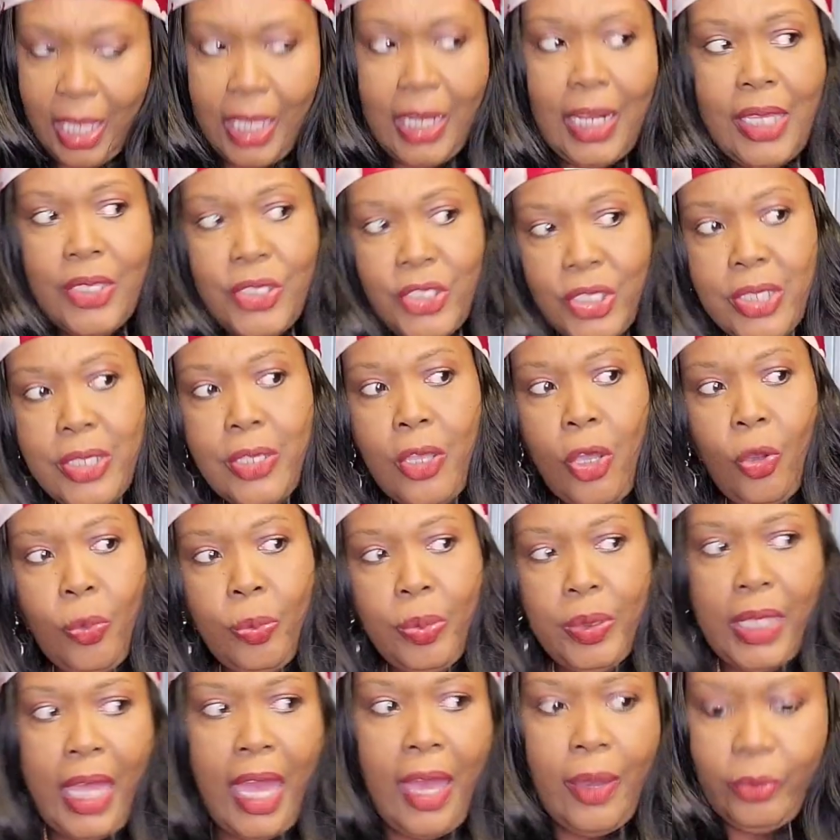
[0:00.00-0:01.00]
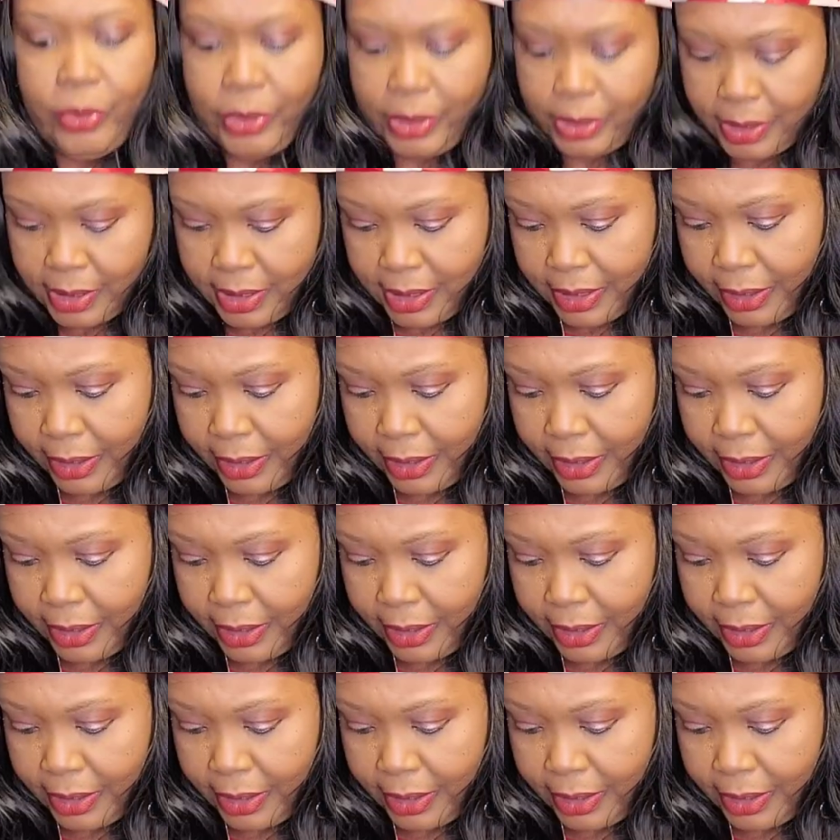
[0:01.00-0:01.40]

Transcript: And I just opened that one.